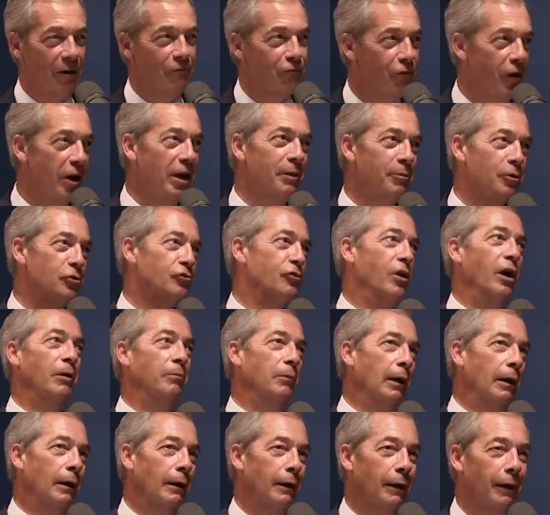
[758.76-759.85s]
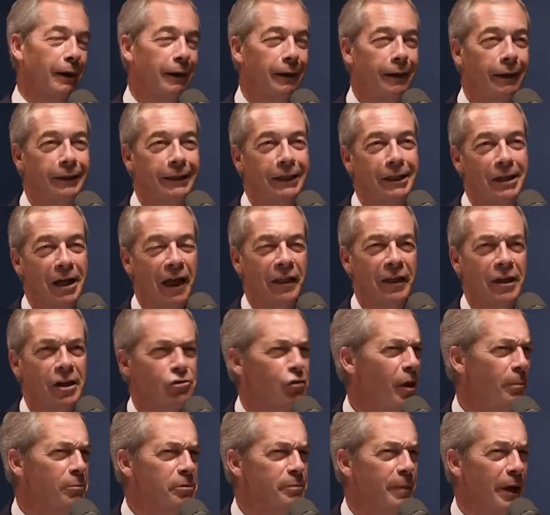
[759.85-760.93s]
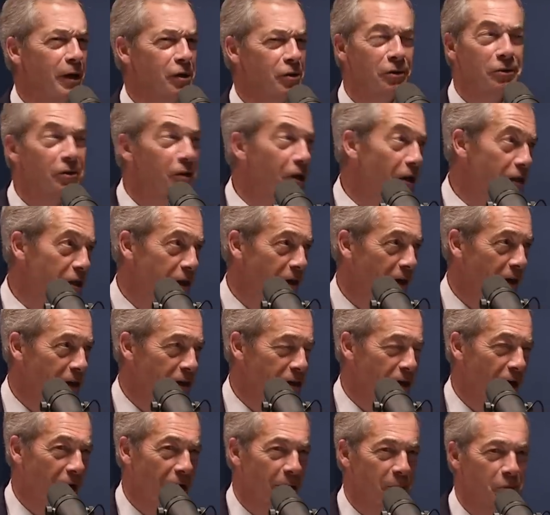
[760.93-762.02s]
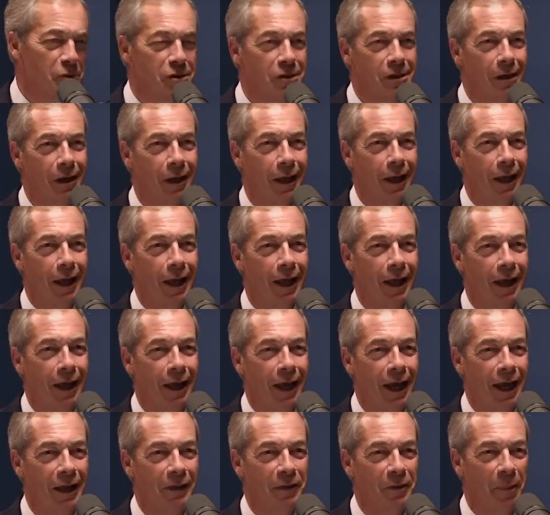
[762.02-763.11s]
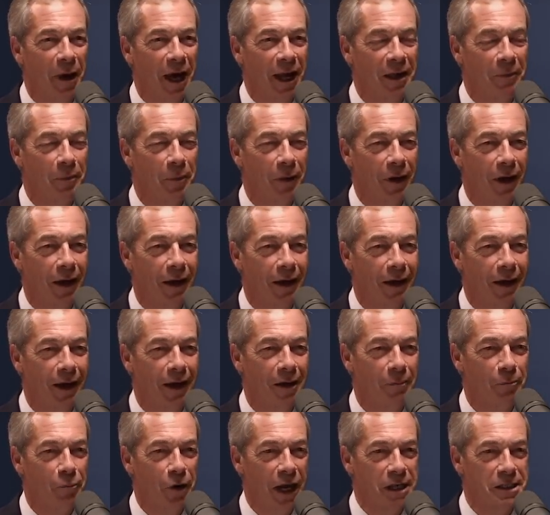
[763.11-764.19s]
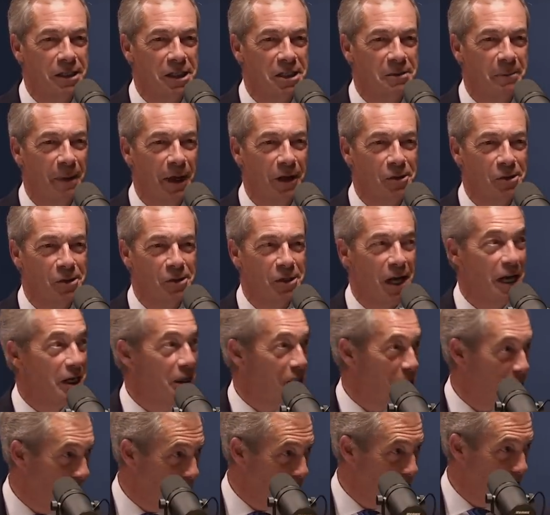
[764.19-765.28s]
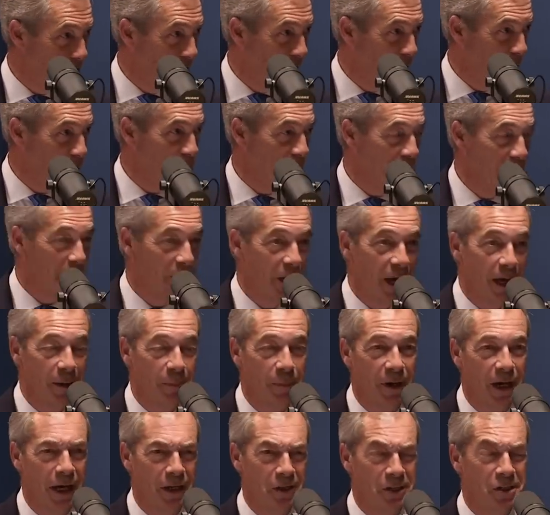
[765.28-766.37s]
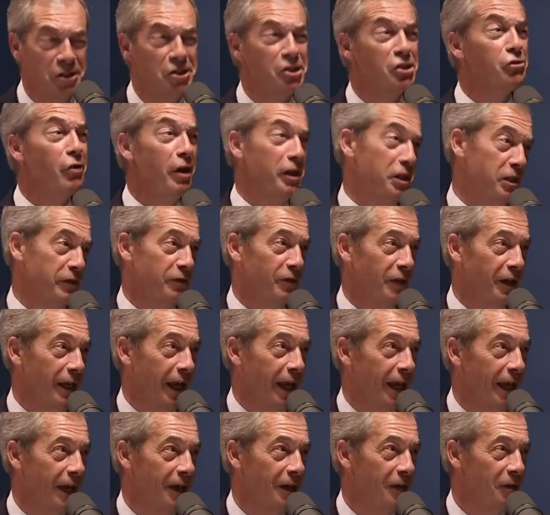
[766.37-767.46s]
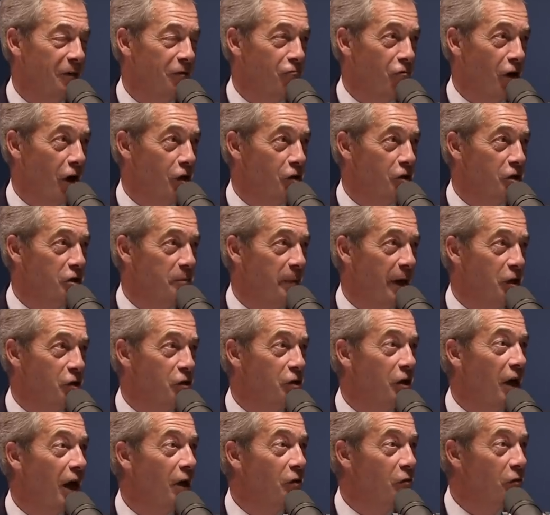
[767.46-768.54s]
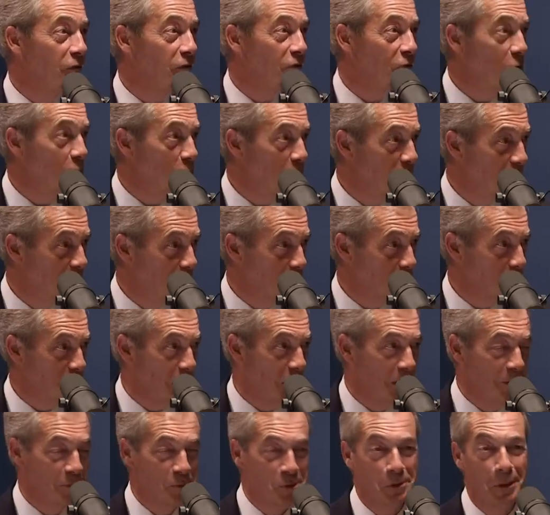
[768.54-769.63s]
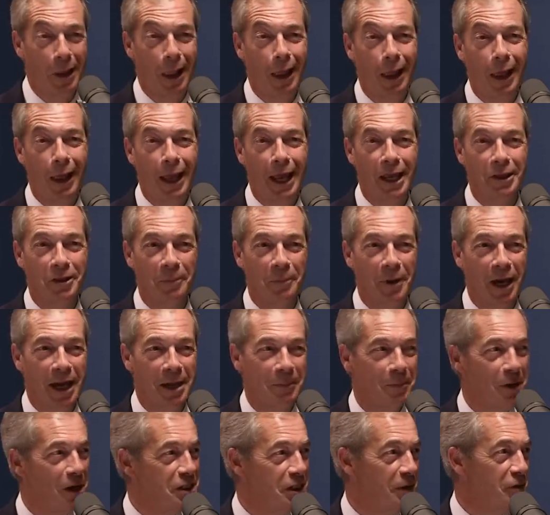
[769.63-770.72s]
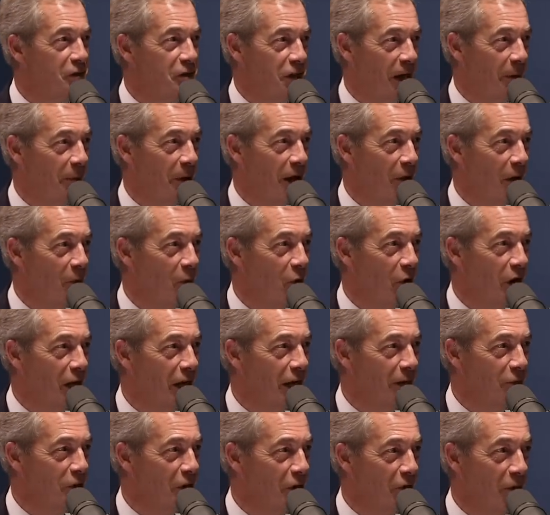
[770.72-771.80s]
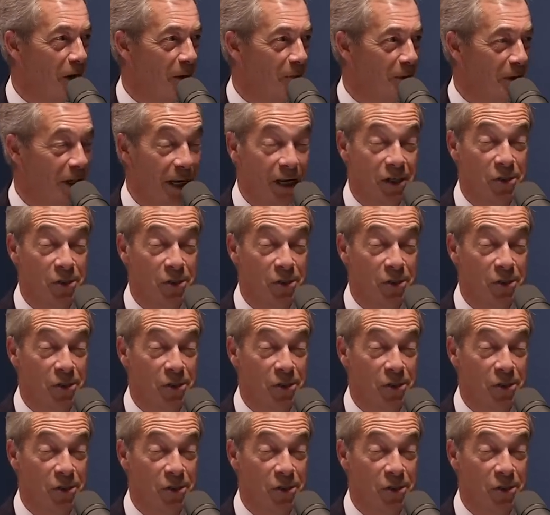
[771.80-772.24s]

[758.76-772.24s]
I'm friendly with Trump. I think Trump's mentioned 39 times in the paper. Brexit's mentioned 86 times in the paper. And disgracefully, Russia's mentioned 144 times in the paper, as if somehow I'm working for the Kremlin.